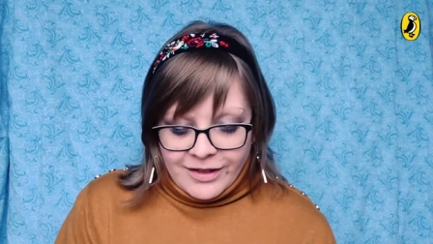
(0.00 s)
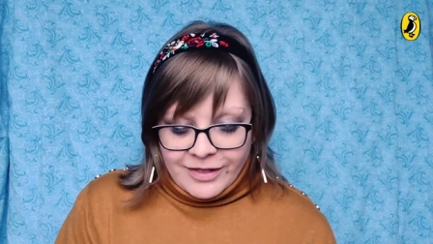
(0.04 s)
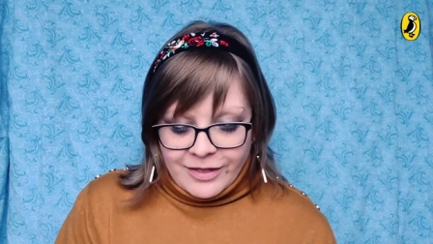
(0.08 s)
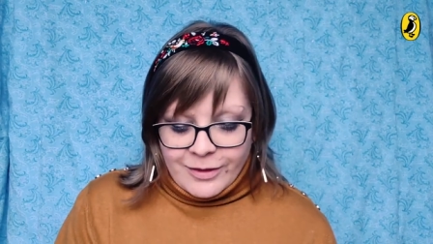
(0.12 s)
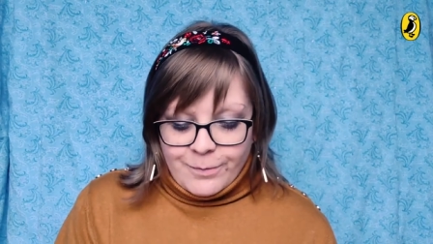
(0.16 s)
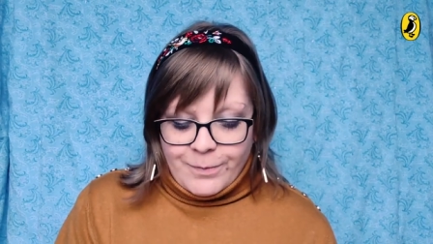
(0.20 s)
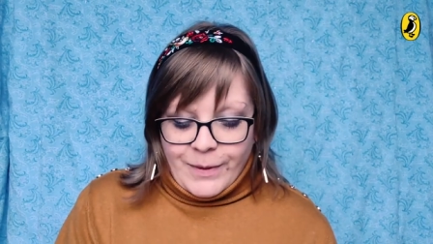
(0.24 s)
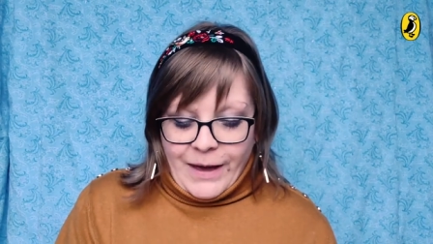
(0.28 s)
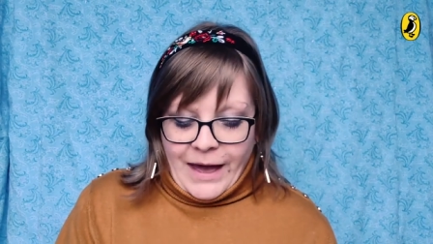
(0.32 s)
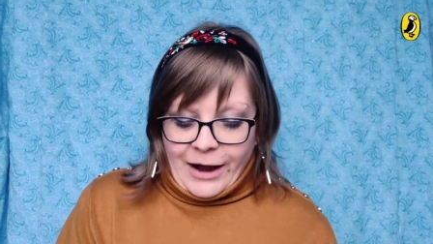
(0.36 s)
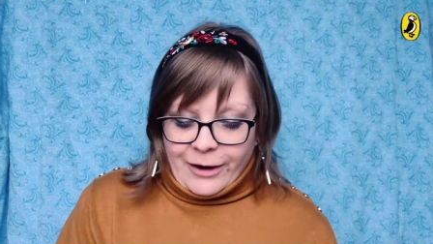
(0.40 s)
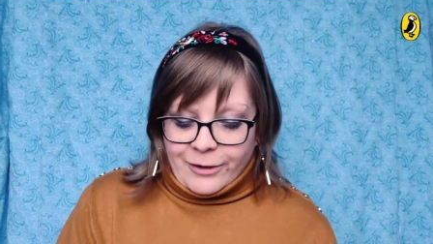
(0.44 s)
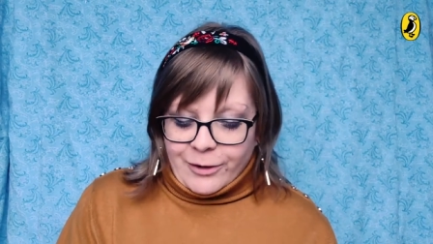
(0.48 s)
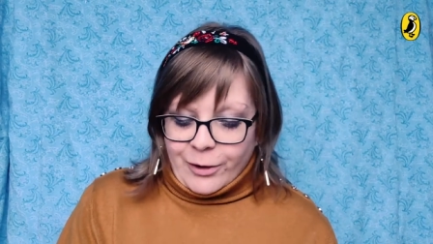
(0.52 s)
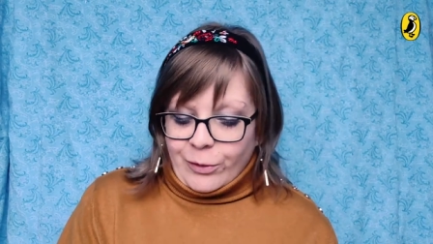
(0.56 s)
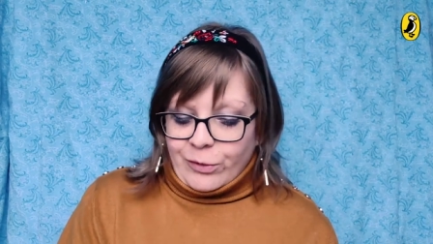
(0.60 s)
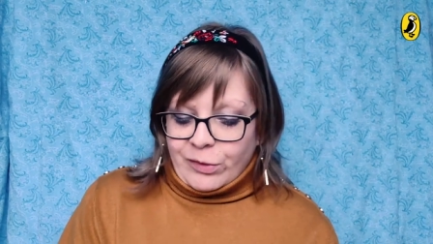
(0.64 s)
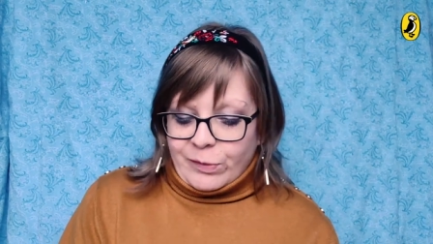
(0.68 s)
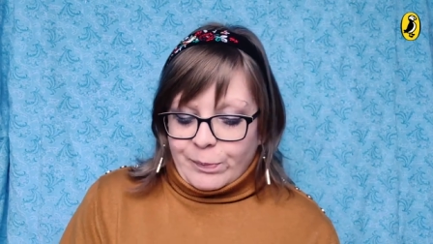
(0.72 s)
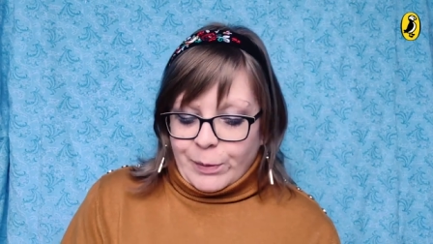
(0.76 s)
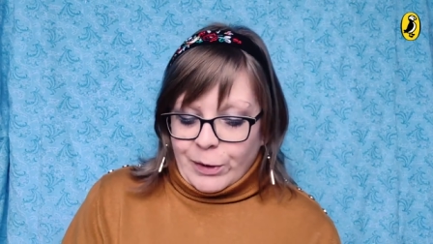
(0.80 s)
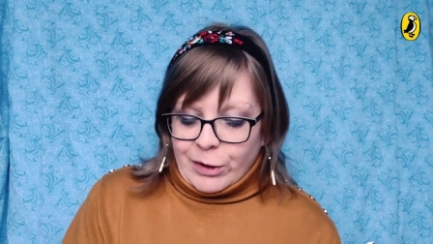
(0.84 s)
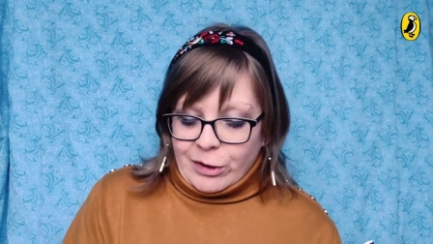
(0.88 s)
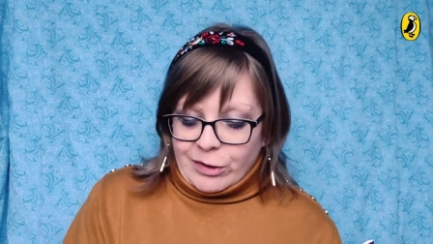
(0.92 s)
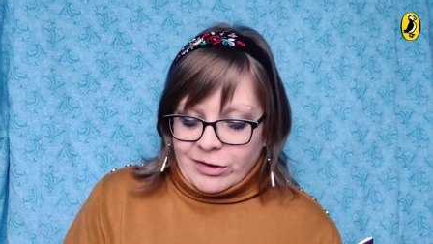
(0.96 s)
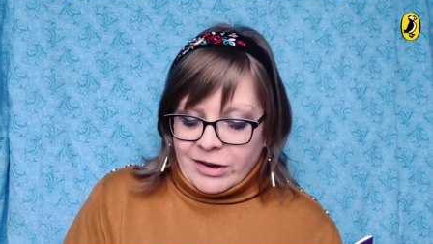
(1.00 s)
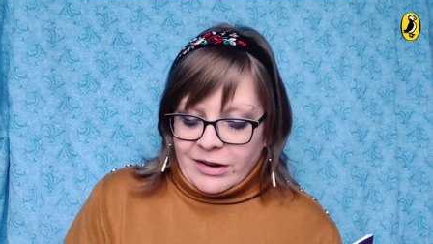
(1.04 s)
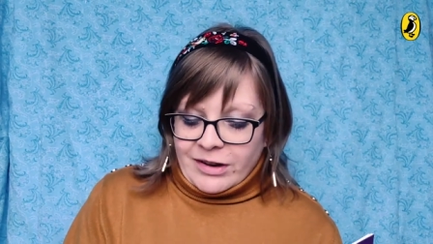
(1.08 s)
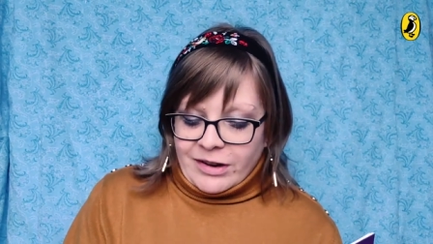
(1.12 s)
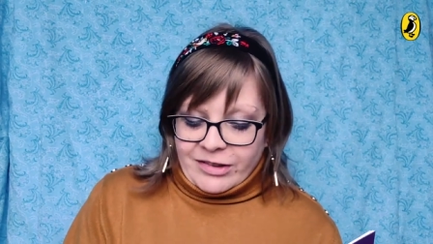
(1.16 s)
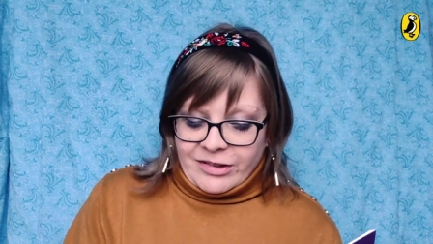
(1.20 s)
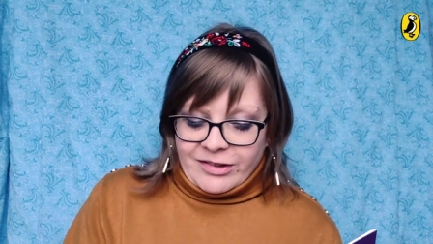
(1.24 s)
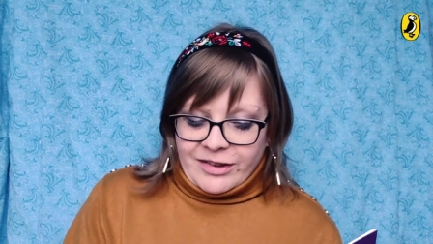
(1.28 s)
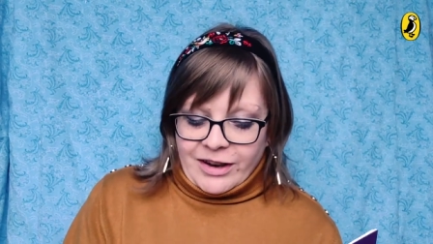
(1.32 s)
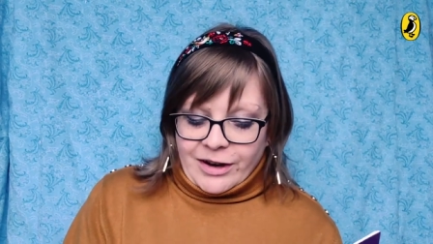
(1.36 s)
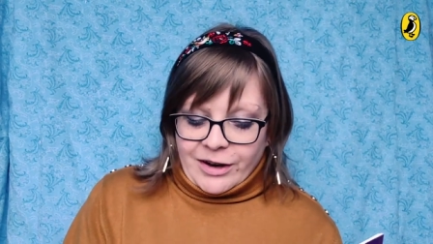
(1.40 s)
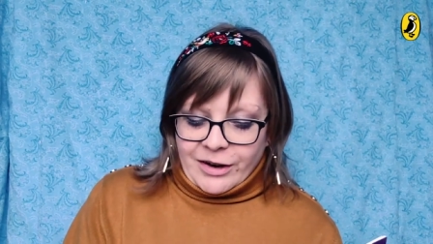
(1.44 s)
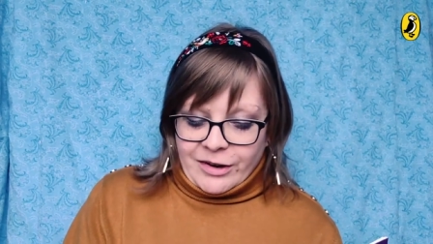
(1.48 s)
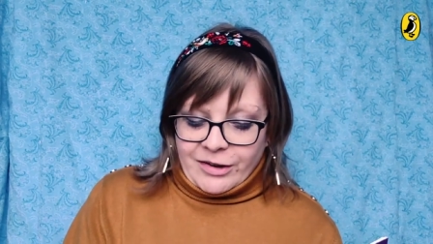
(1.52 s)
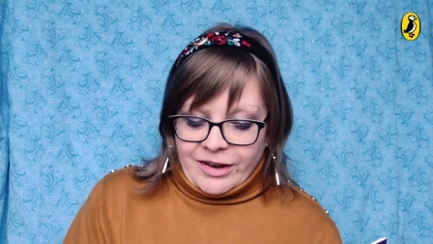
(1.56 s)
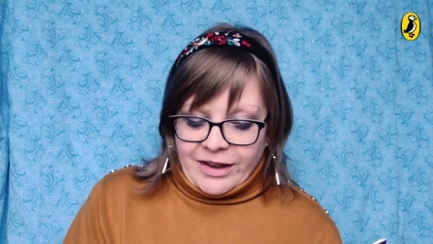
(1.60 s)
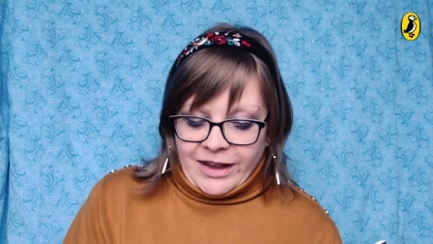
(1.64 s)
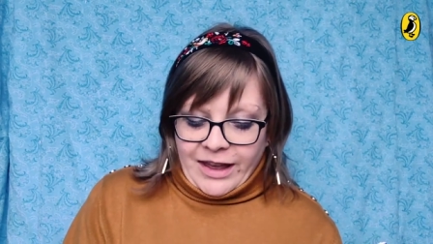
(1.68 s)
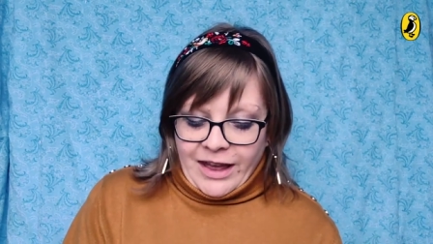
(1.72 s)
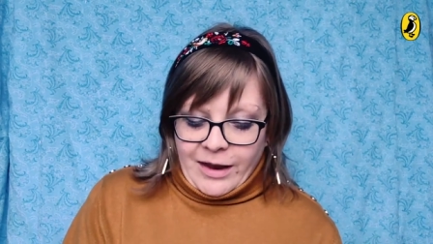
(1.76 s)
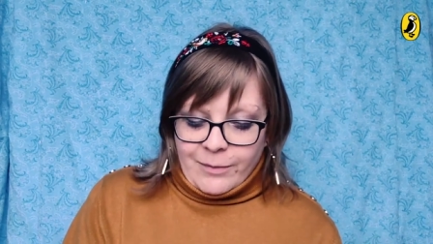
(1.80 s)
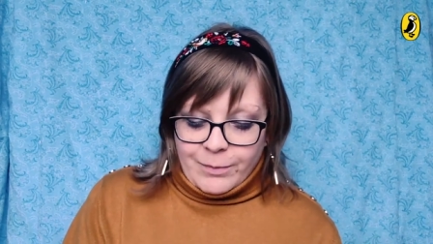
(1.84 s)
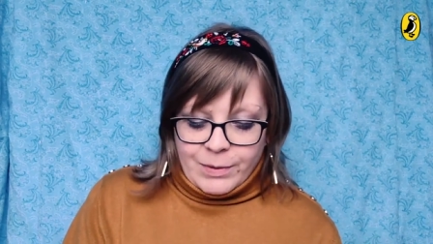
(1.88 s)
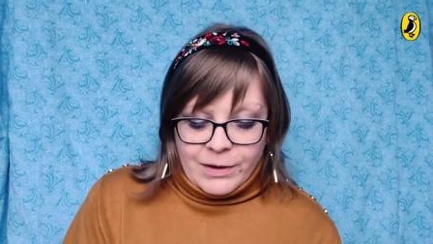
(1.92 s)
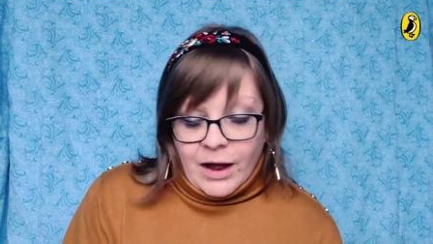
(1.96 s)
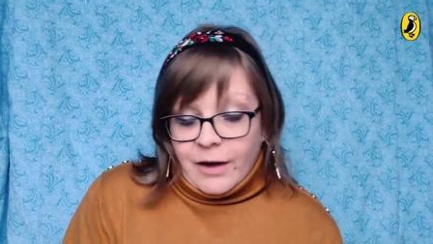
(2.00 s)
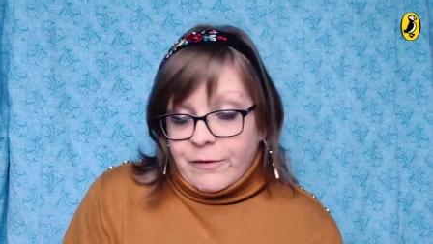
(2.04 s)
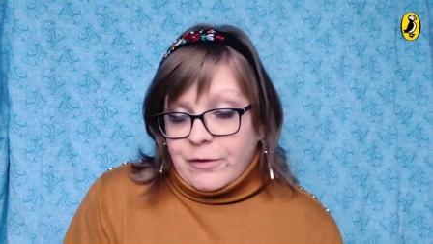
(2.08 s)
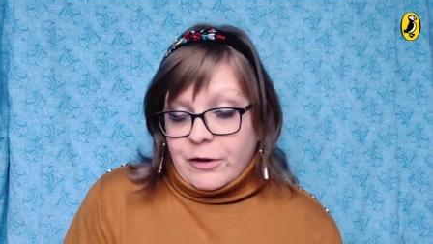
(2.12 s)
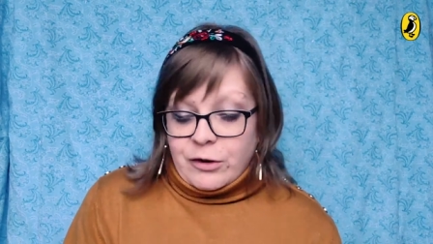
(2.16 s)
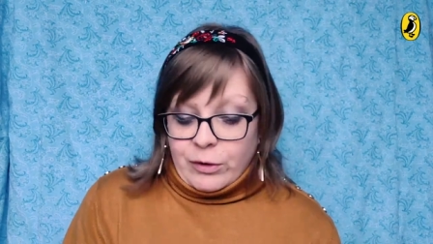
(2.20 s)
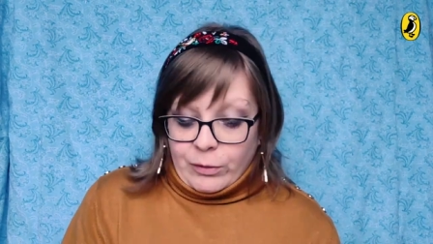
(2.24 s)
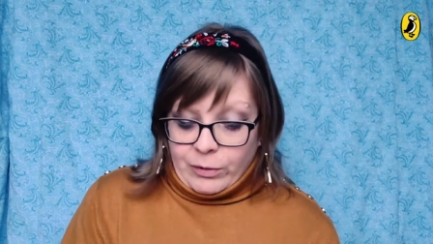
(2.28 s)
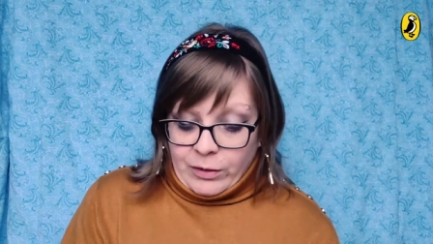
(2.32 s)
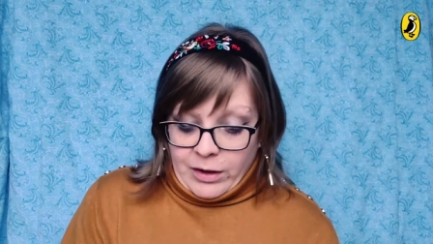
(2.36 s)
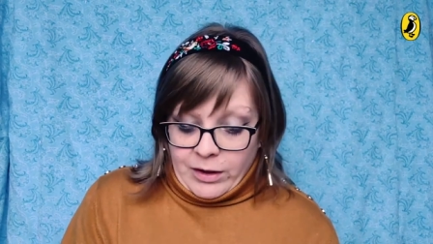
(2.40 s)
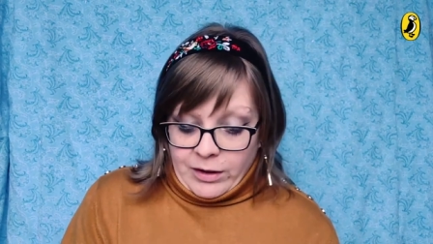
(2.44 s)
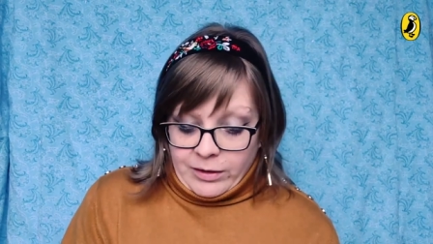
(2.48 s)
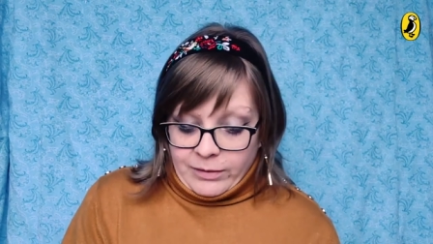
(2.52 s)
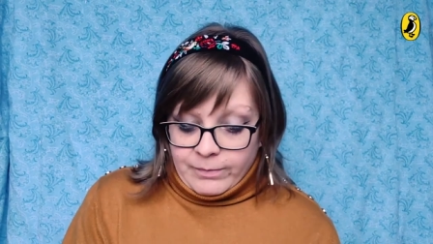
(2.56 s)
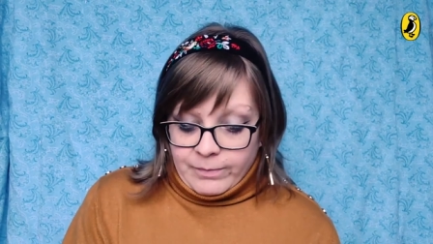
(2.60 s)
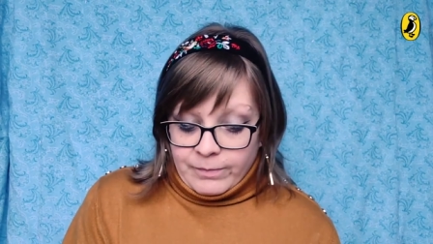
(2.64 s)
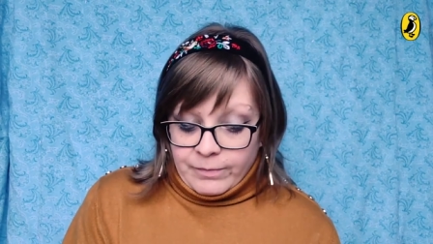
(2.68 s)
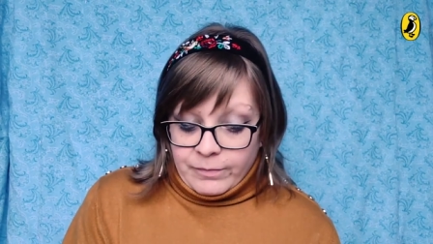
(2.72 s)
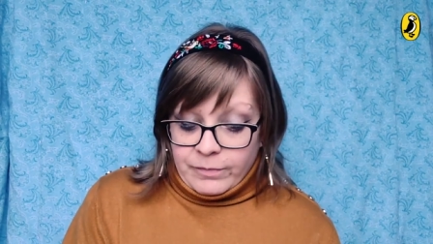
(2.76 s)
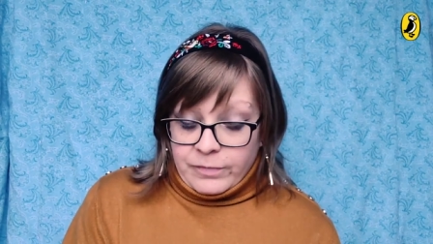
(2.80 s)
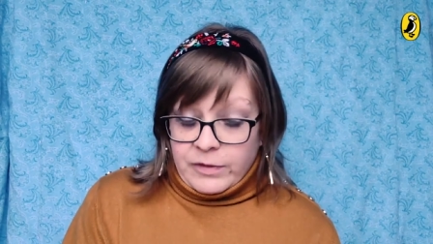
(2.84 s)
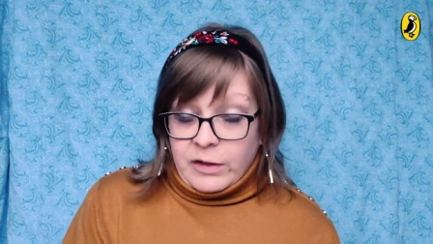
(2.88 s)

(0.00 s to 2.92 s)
The back rows burst into snickers again, but not for too long.